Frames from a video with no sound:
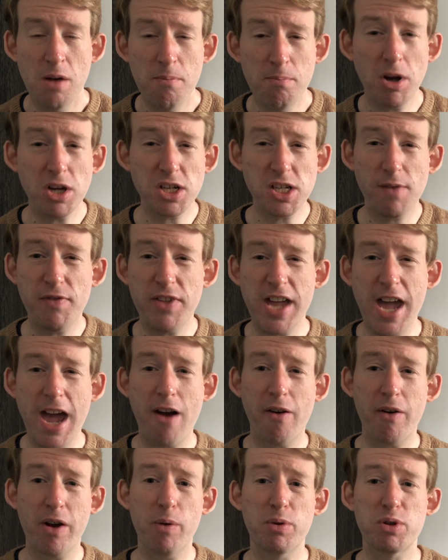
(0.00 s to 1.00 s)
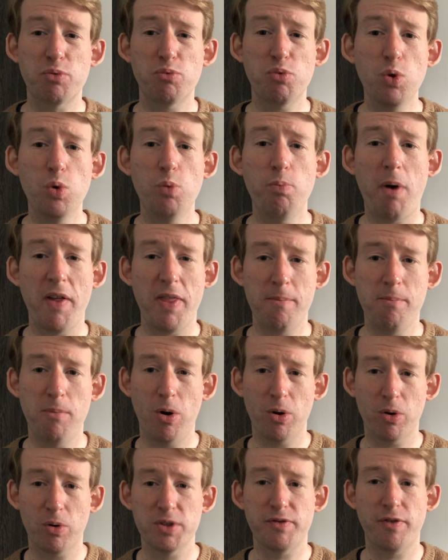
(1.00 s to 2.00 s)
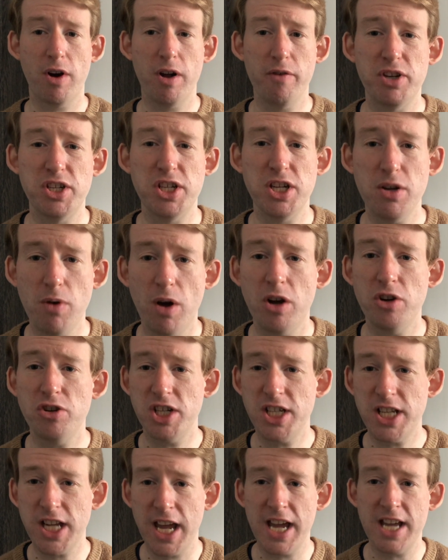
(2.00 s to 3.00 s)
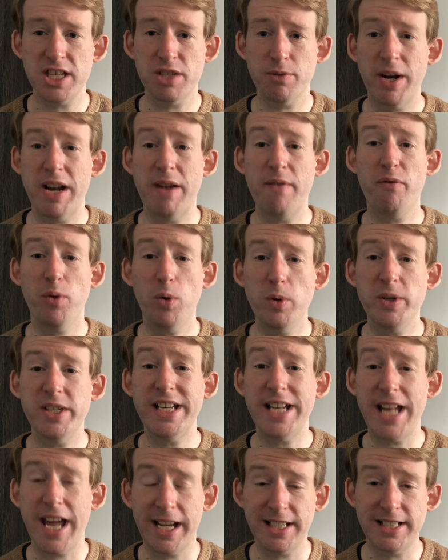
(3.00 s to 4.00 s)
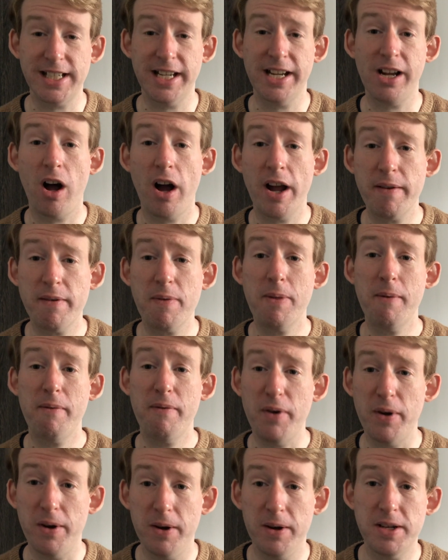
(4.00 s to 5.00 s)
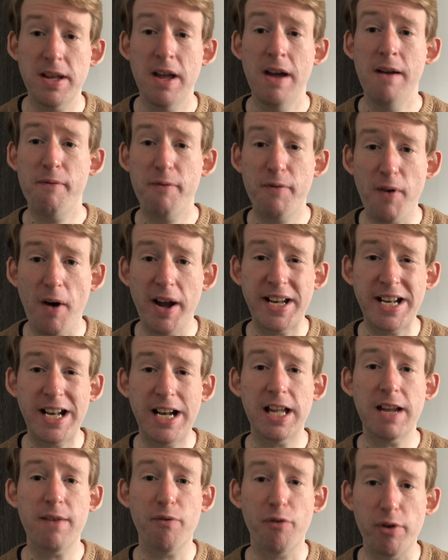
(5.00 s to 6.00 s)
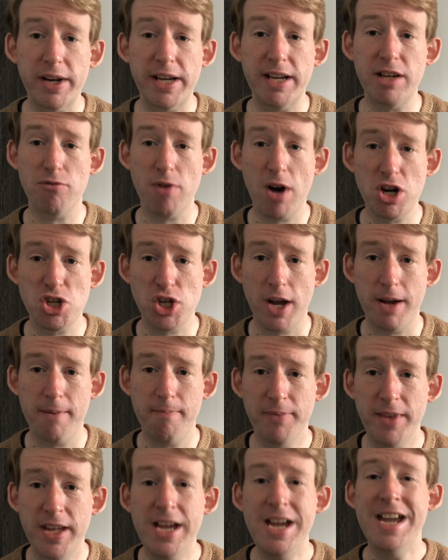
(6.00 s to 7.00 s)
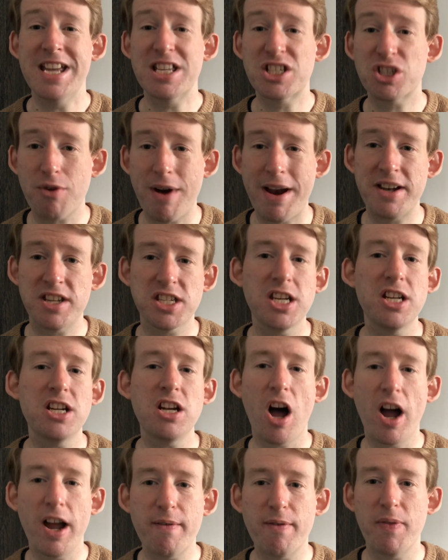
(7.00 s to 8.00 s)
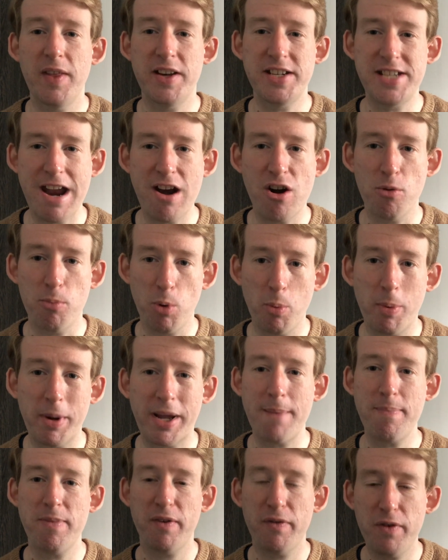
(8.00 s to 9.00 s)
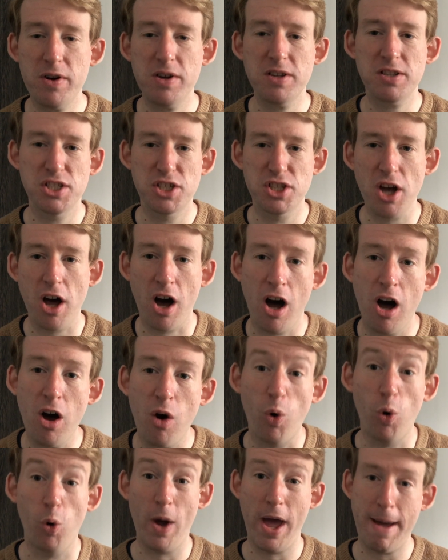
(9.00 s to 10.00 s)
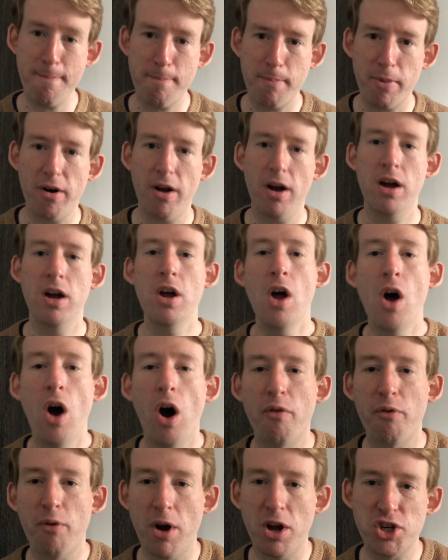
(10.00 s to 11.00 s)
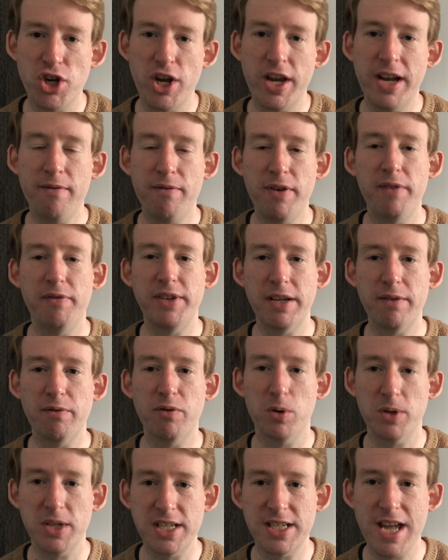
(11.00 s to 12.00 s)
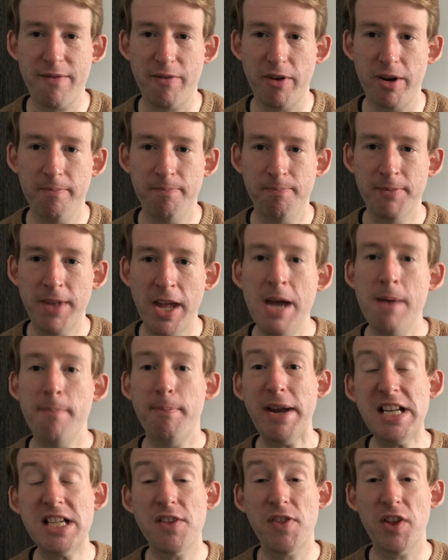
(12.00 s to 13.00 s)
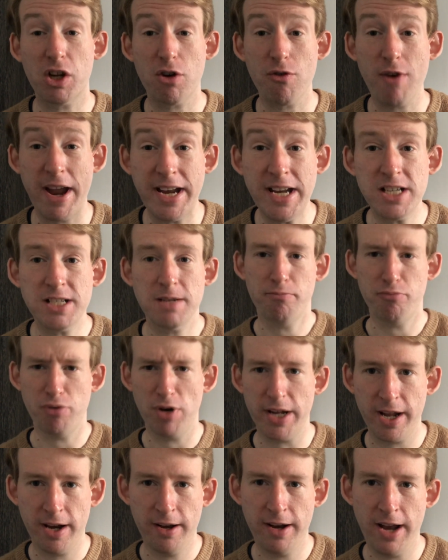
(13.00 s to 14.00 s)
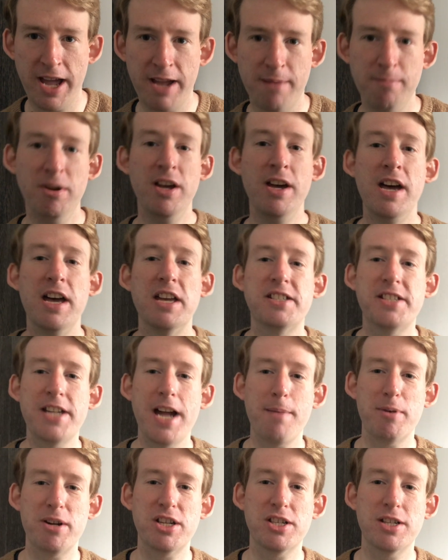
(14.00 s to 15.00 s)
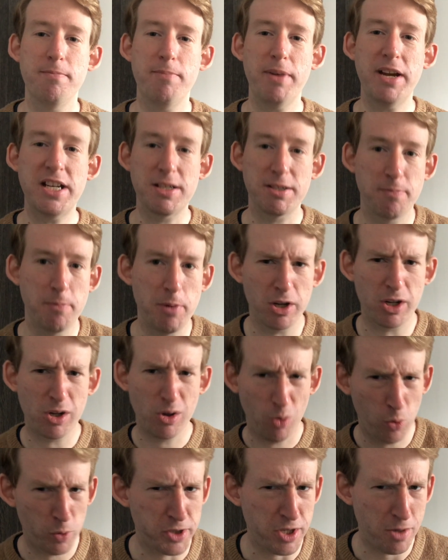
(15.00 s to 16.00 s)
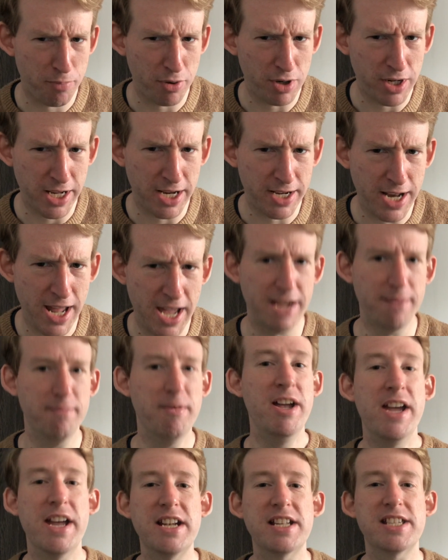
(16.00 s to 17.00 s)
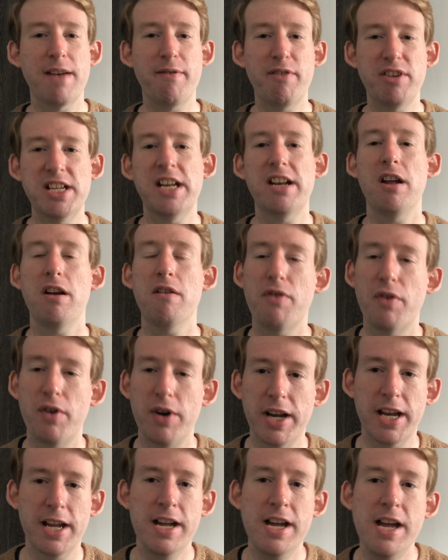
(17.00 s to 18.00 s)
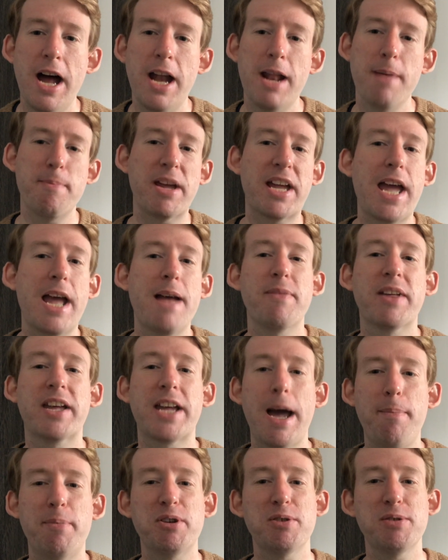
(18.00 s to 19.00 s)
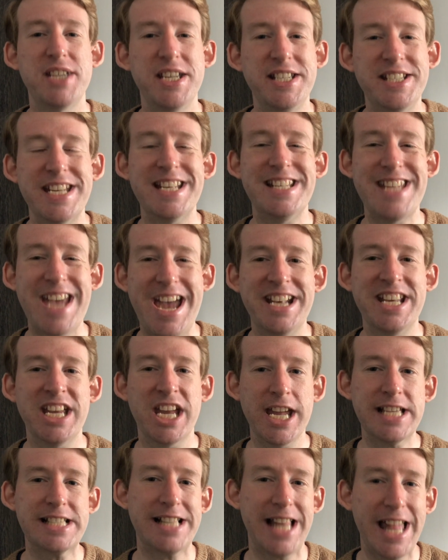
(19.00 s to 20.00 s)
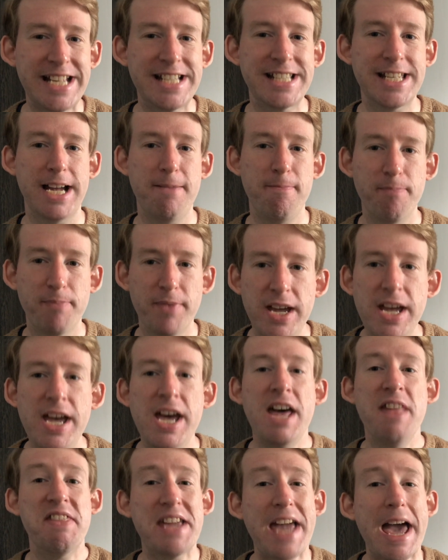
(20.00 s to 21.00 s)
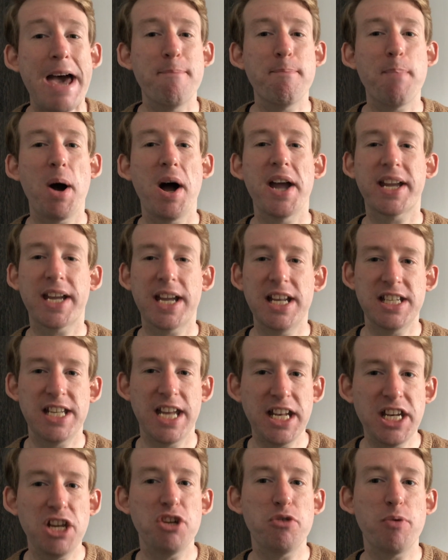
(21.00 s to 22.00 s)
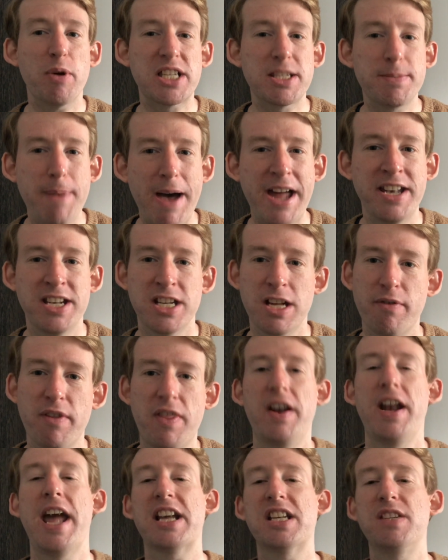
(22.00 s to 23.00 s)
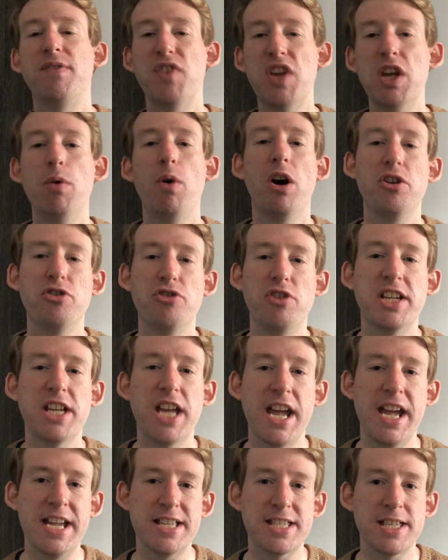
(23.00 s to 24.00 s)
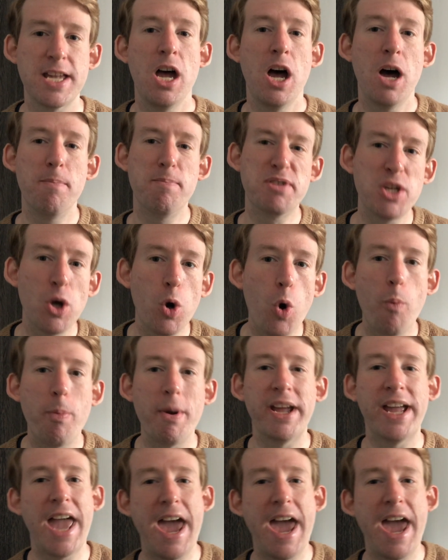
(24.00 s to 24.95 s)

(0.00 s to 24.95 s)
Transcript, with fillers: Much of the area was ruled by the Mongols for over 200 years when in 1480 Ivan III finally freed Russia. His grandson, Ivan the Terrible, became the first Tsar, or Emperor, of Russia in 1547. Peter the Great, brilliant name, established St. Petersburg, also brilliant name, in 1703, and it became the capital city 10 years later. The empire continued to expand over the next few hundred years, absorbing